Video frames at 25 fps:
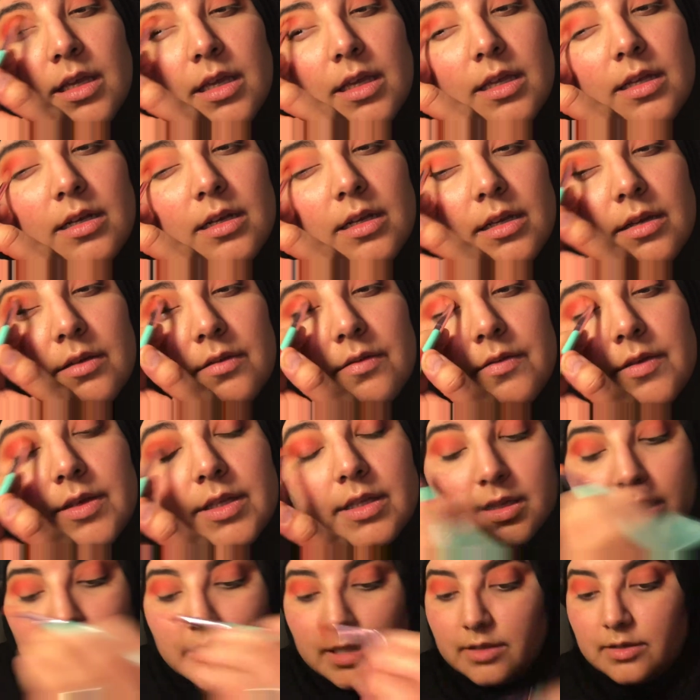And I
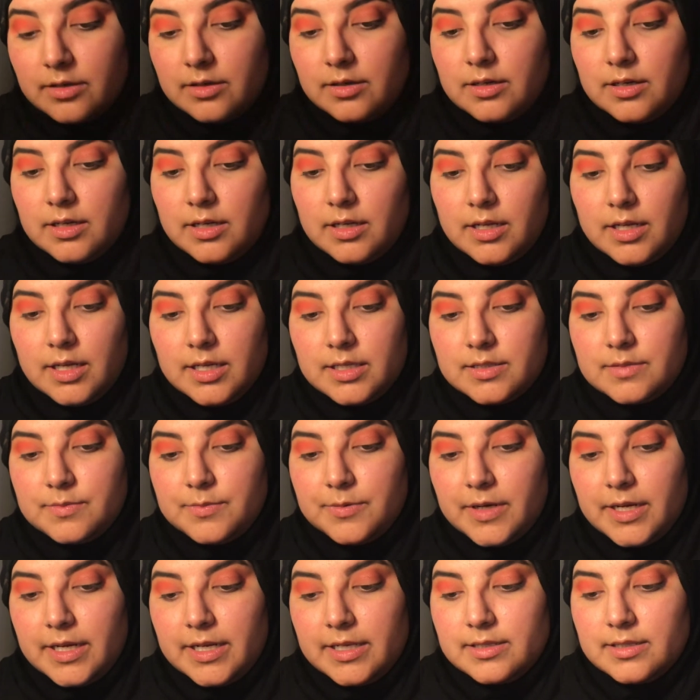feel like they're not as
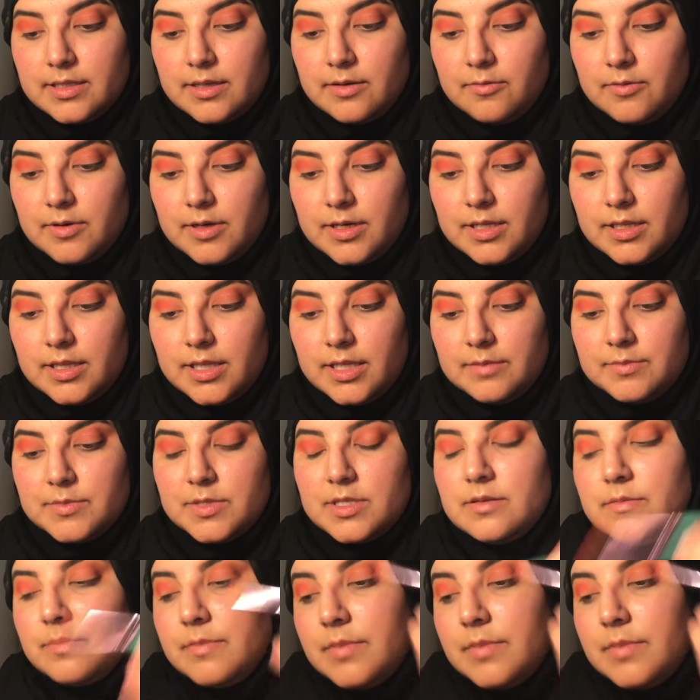bright as I wanted them to